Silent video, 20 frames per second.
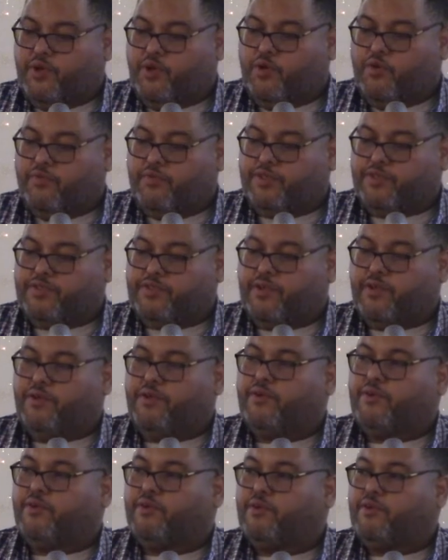
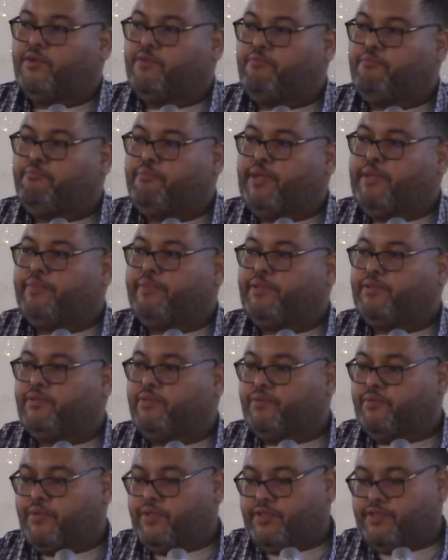overturn
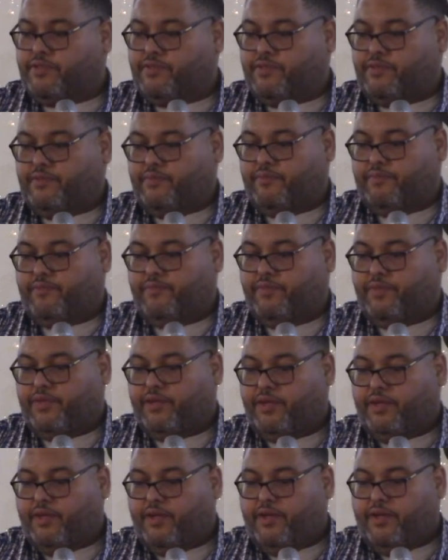biblical ones.
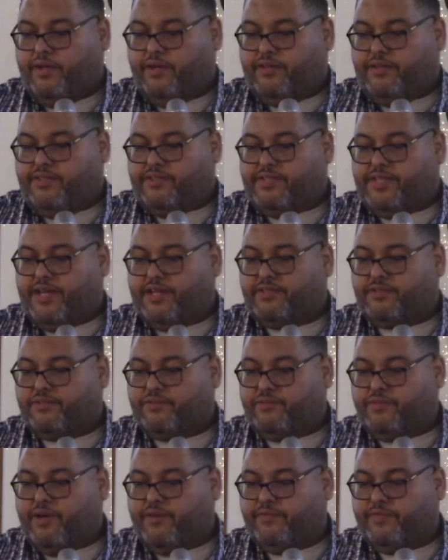The
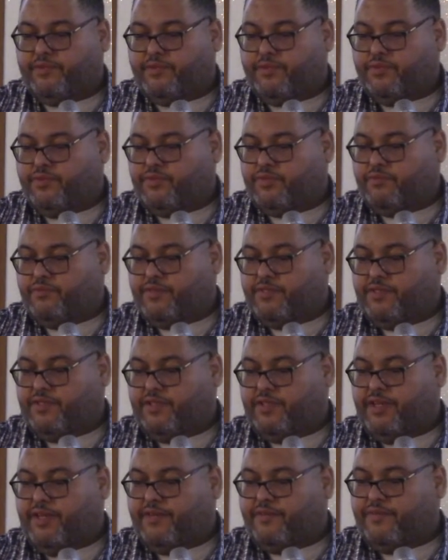sexual revolution was
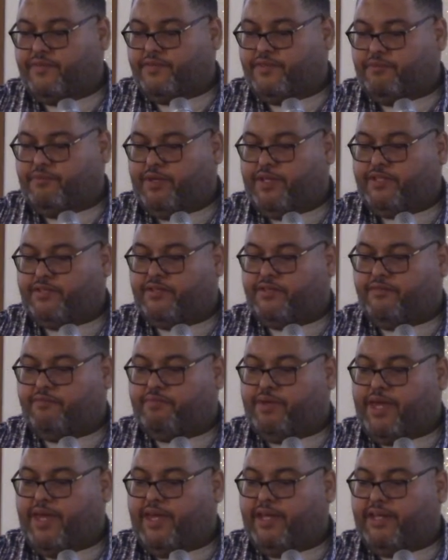another dimension of
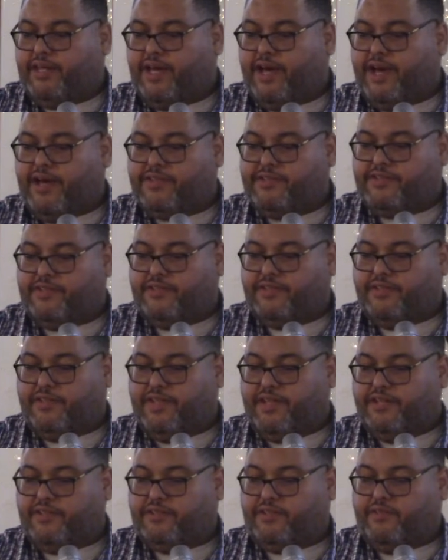paganizing the
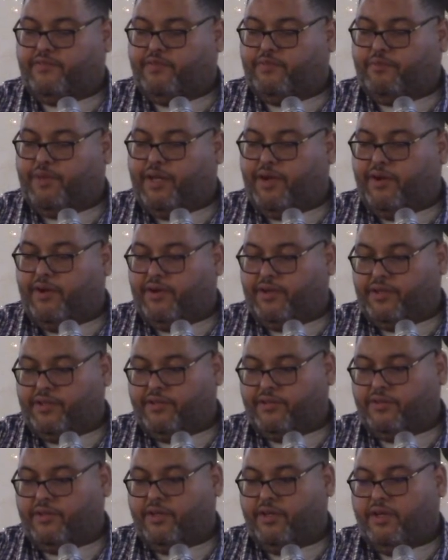nation of
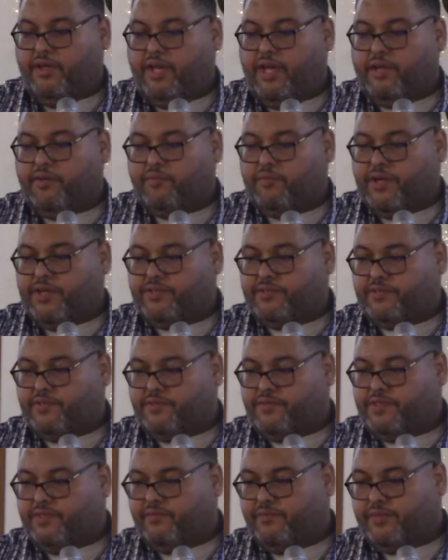America and
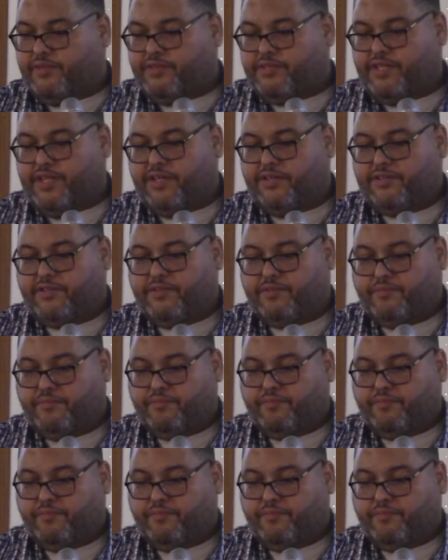Western civilization.